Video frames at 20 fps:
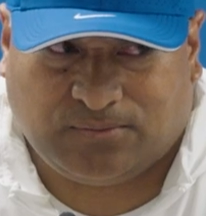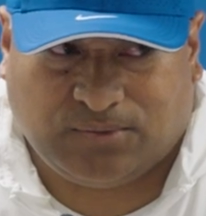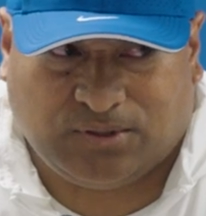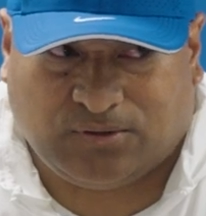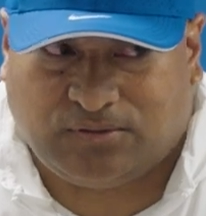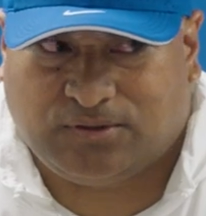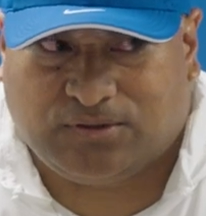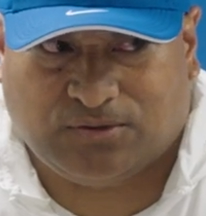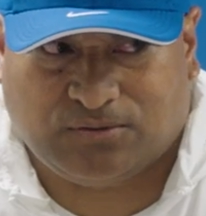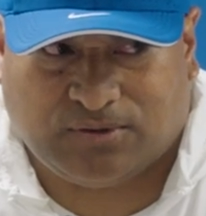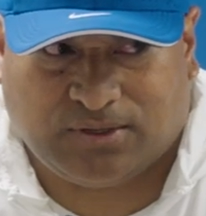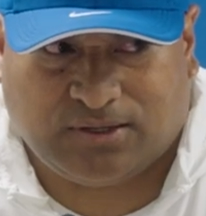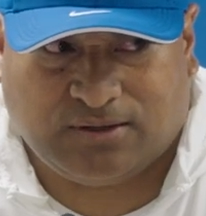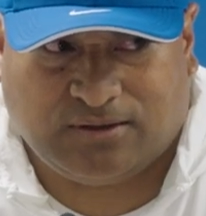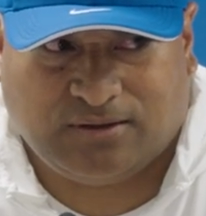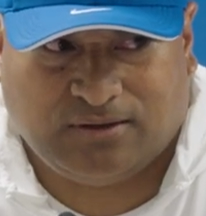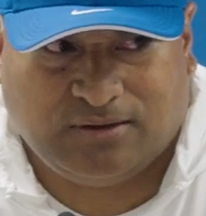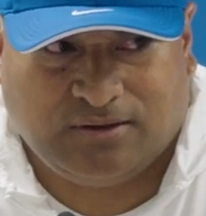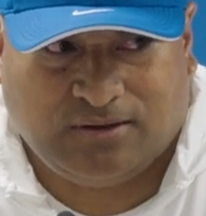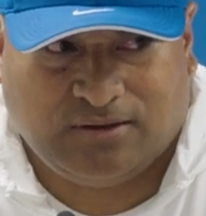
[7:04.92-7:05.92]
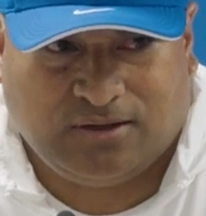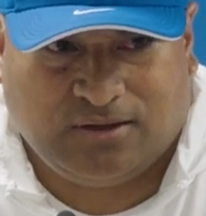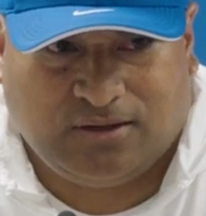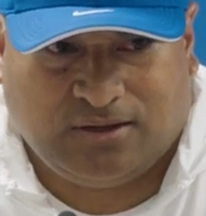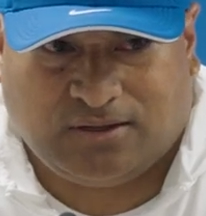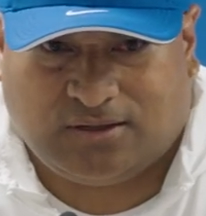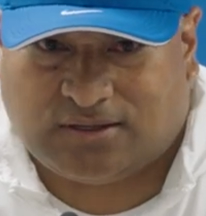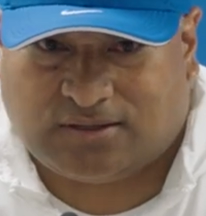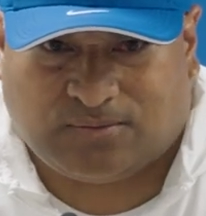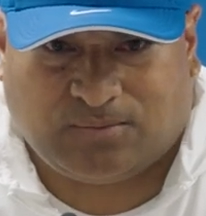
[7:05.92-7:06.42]
immune to it.
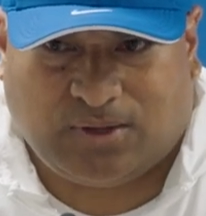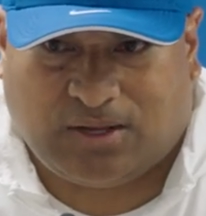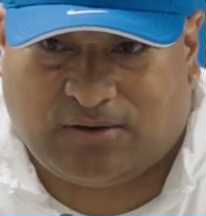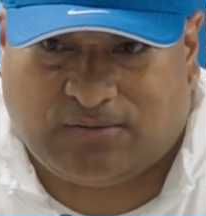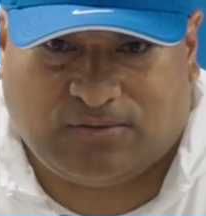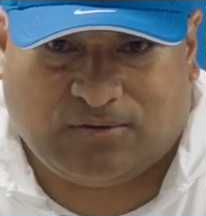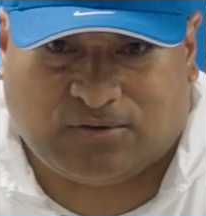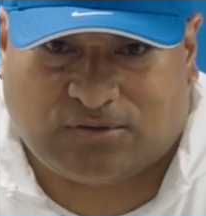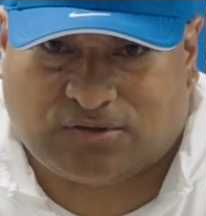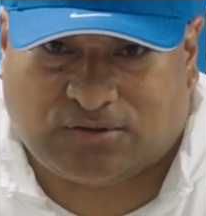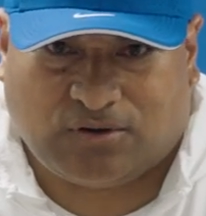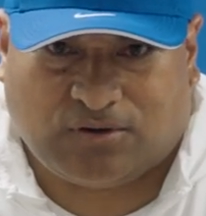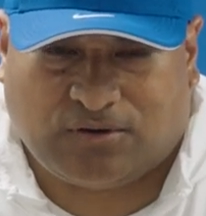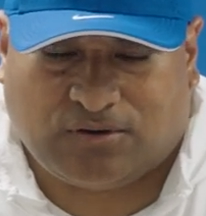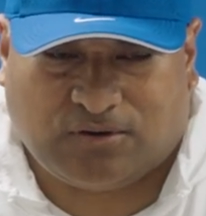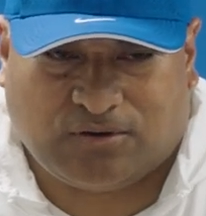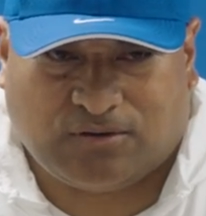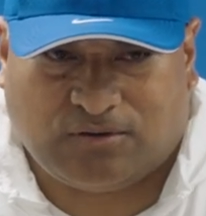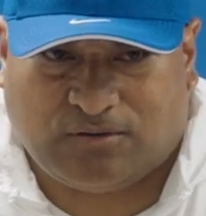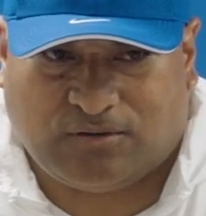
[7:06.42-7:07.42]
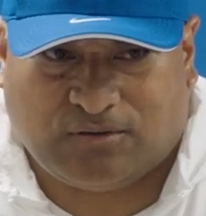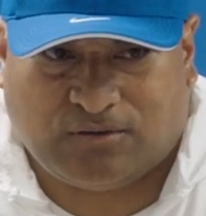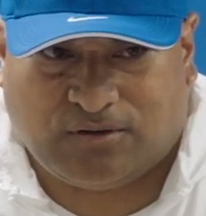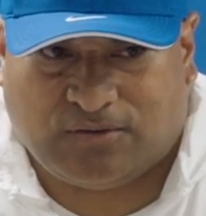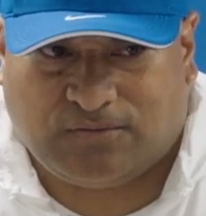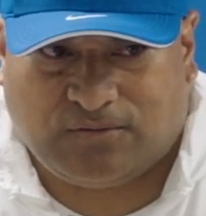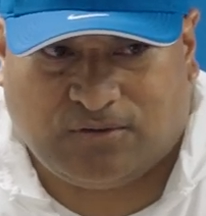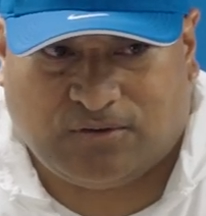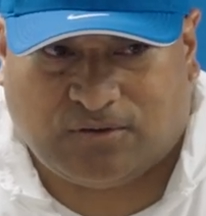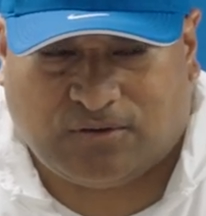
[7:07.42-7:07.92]
It doesn't matter if you're a starter or
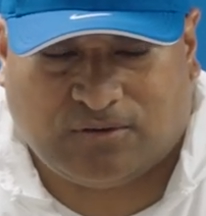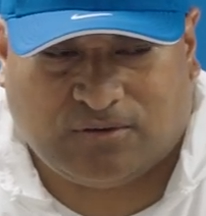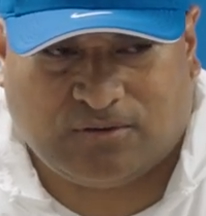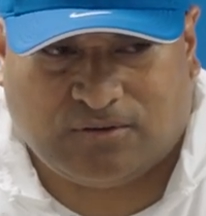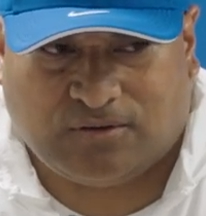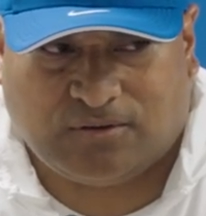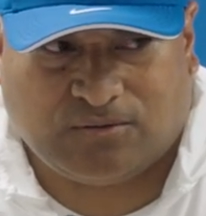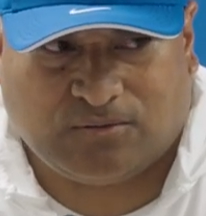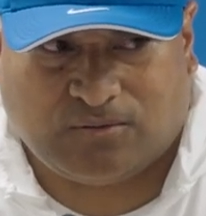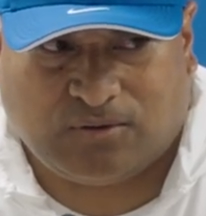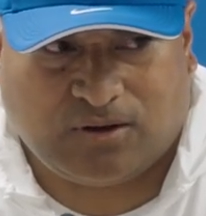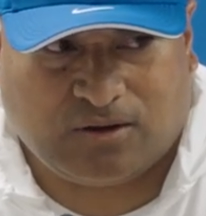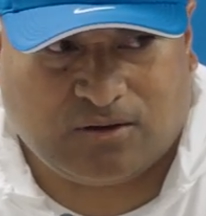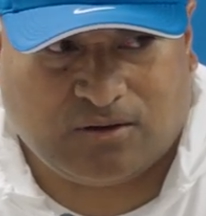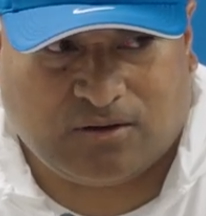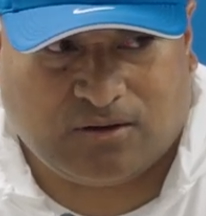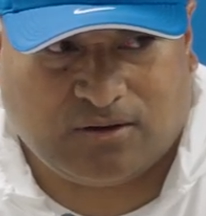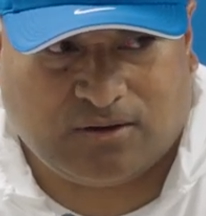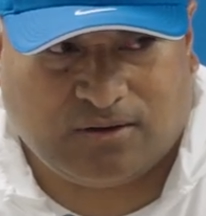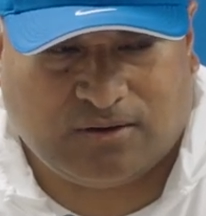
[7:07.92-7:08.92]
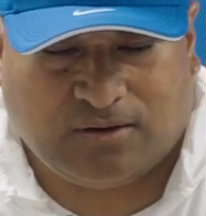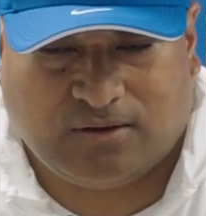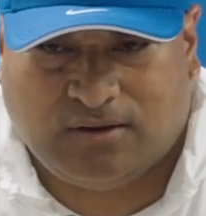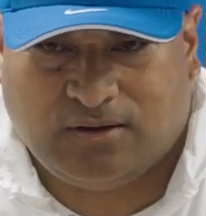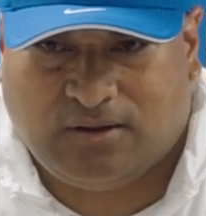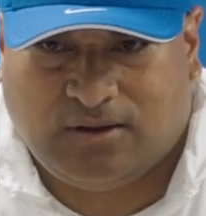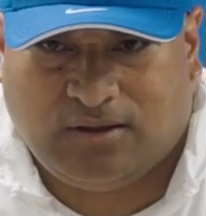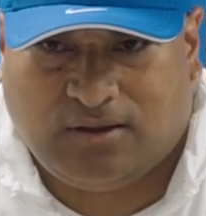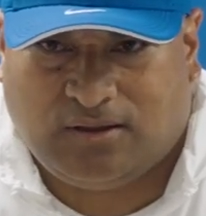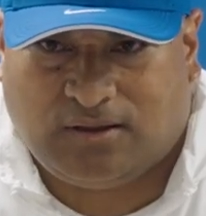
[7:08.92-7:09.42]
if you're a walk-on
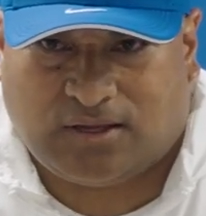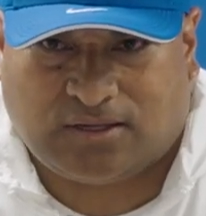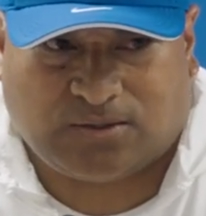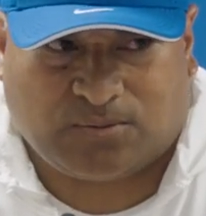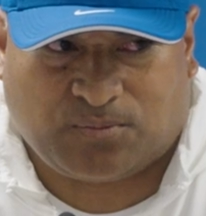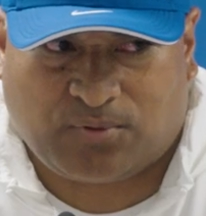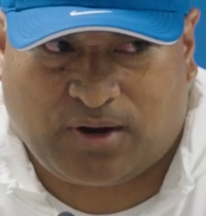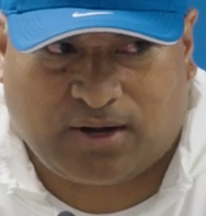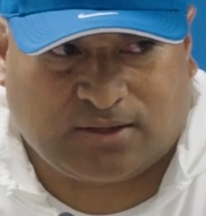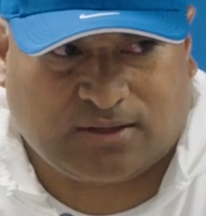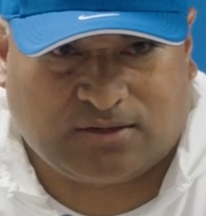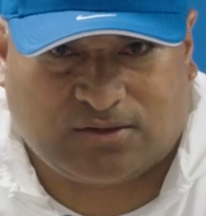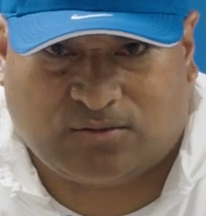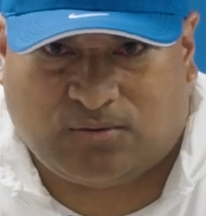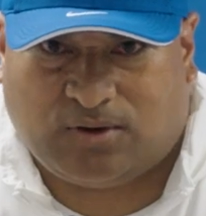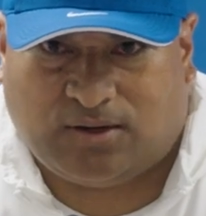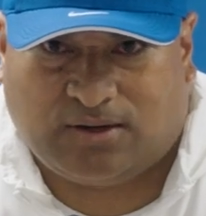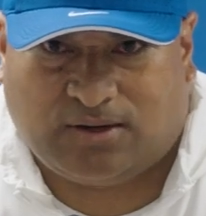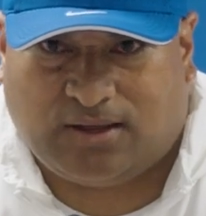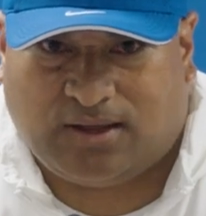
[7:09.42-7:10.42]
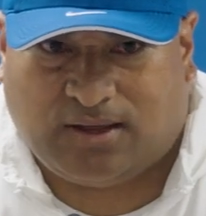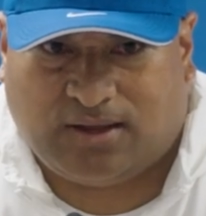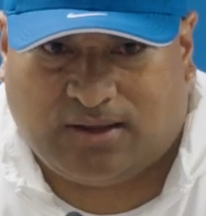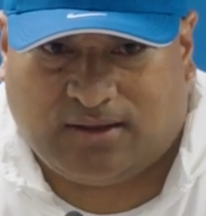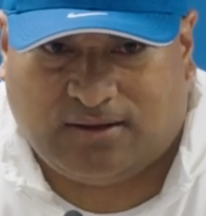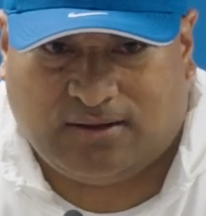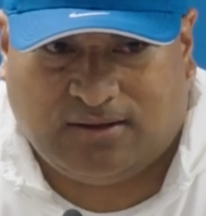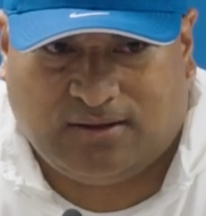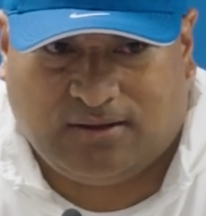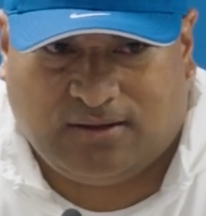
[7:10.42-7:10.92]
that's a practice squad
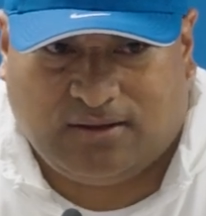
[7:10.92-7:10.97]
guy.